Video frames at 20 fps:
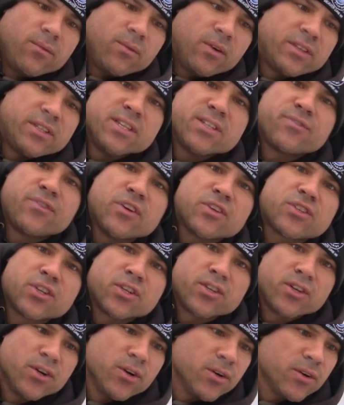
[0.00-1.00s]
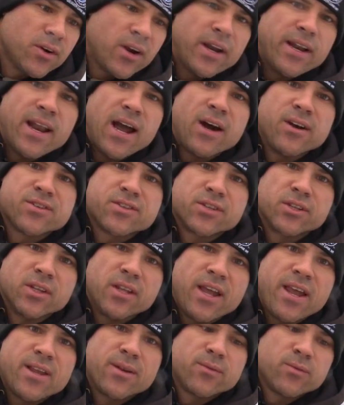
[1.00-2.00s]
What these fish are doing right now is they're
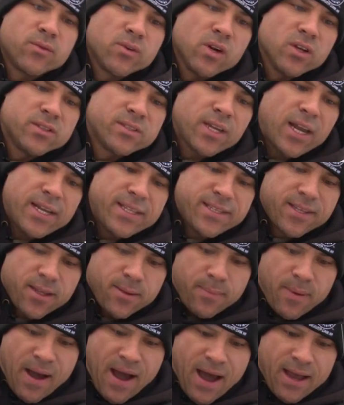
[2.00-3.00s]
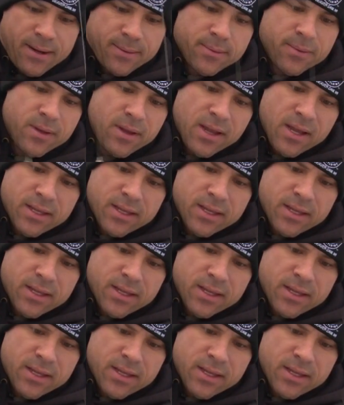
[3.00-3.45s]
laying real tight to the bottom.